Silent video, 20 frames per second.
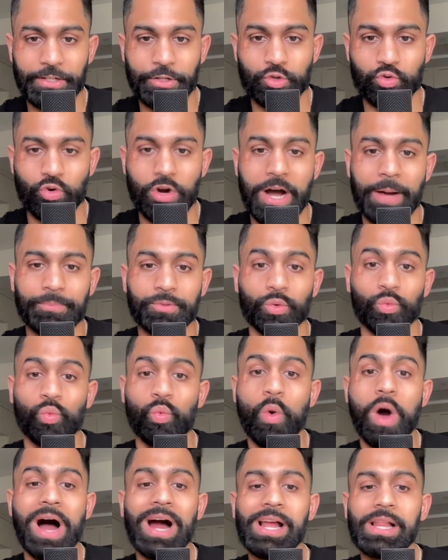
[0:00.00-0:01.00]
dropped
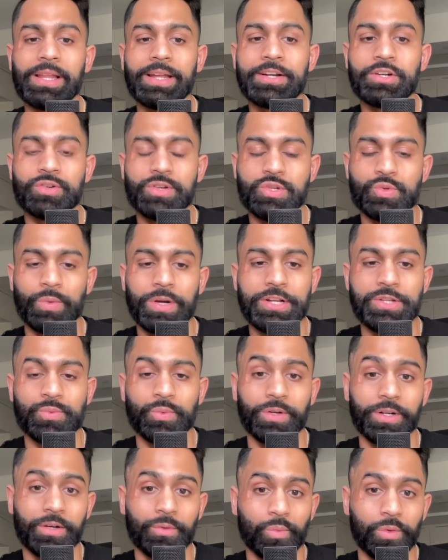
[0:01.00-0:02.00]
while interest rates
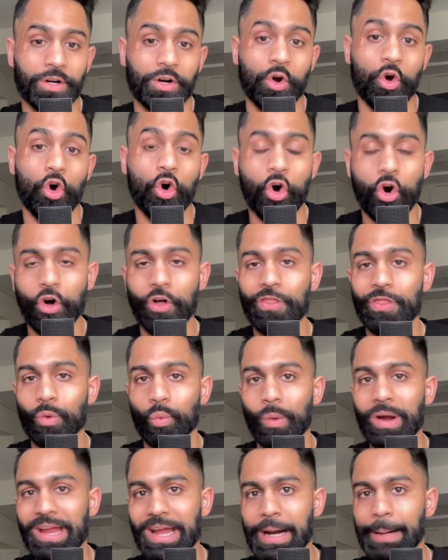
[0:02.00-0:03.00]
were, were on the
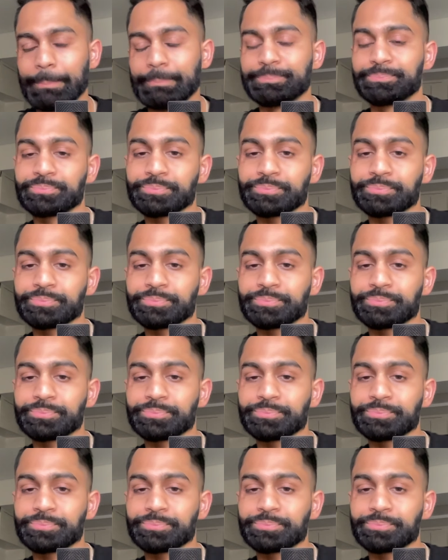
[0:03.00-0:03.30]
way up.